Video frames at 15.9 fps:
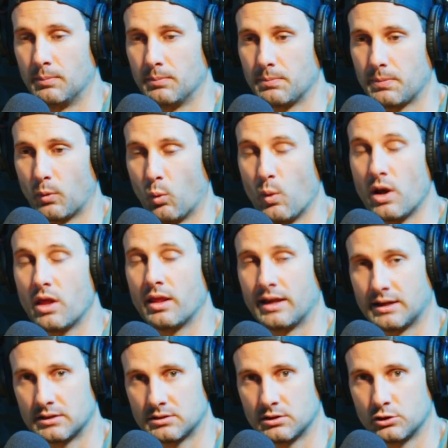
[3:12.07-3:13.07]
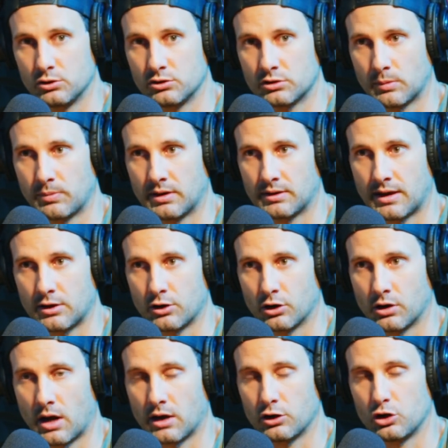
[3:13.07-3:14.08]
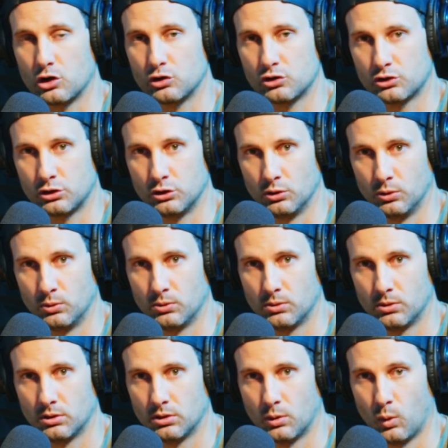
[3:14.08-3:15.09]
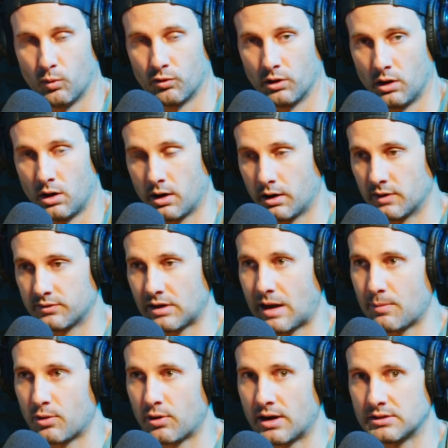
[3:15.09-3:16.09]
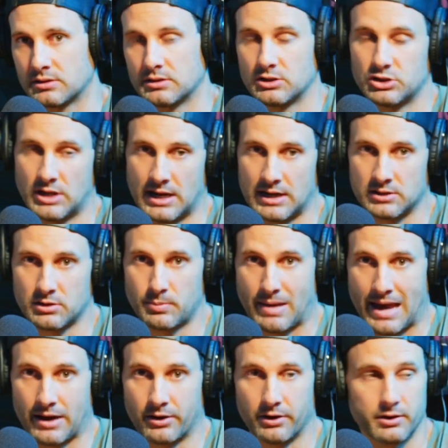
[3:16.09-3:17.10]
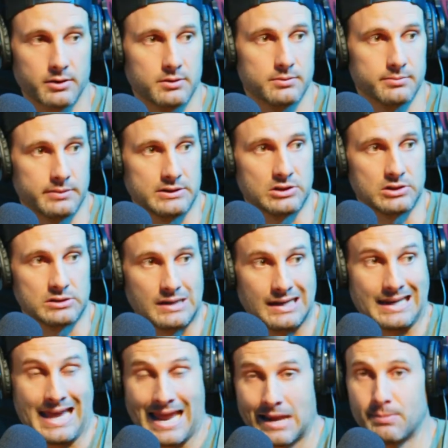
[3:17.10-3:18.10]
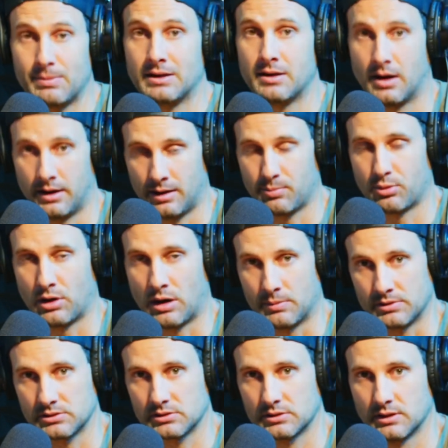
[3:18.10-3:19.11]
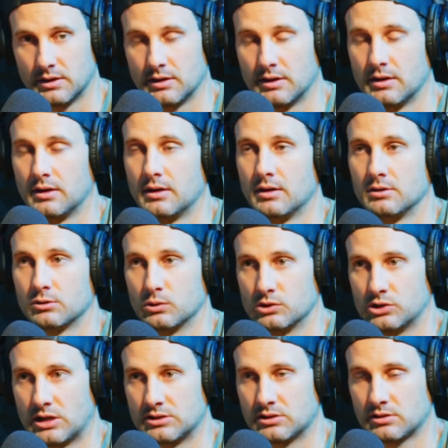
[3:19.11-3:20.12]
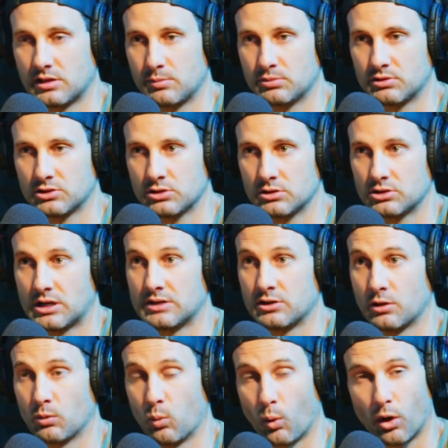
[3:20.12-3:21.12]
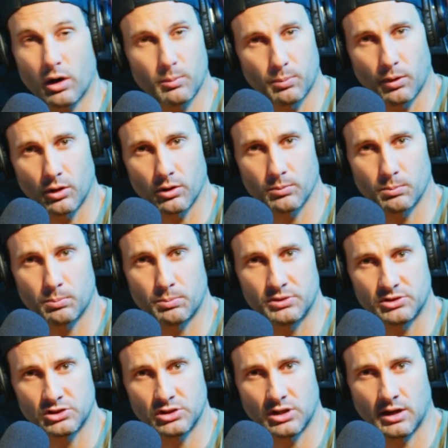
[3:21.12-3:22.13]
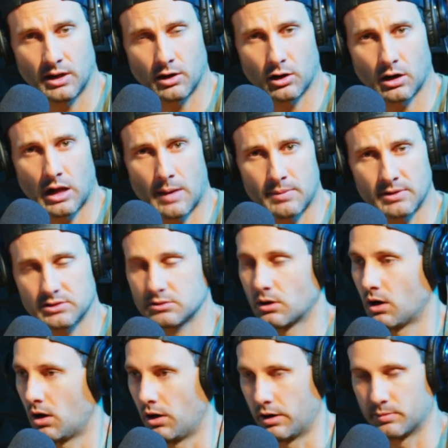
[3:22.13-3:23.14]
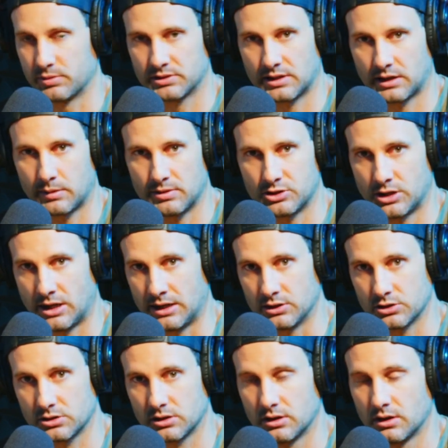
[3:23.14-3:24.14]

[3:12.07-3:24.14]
willing to do something that you're not used to over a long enough time horizon to change the pattern. It can be done, I promise. So changing sleep position, changing work positioning and ergonomics, 100% can be changed.